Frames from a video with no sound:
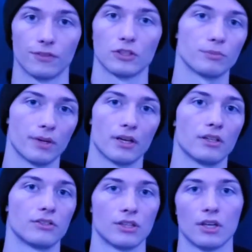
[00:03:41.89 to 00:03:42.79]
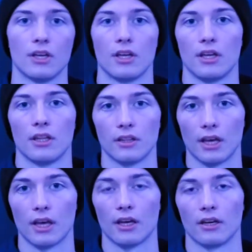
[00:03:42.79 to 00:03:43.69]
The first boss
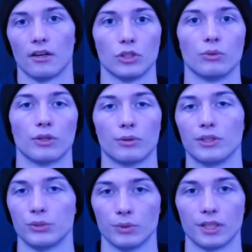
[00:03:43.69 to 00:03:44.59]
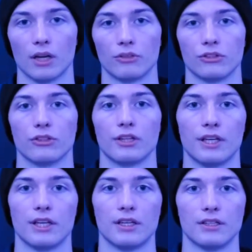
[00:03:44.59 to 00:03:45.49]
that you are going to encounter
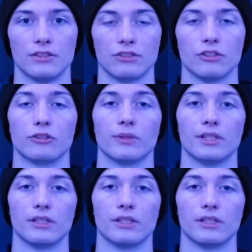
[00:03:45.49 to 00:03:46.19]
is the